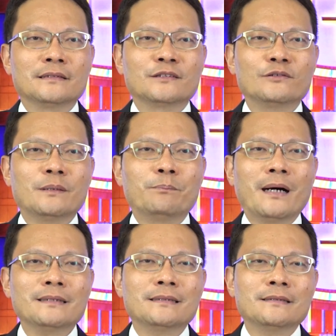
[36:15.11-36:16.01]
So the
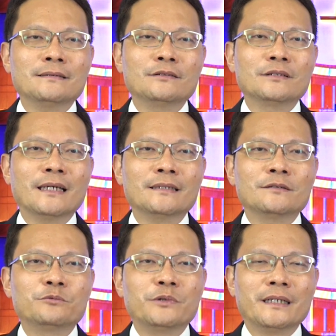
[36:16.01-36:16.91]
battle to
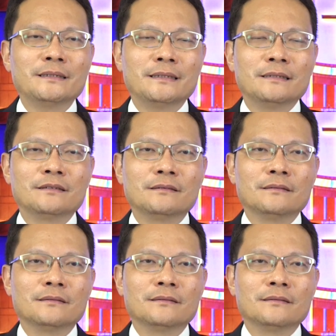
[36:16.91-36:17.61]
get ready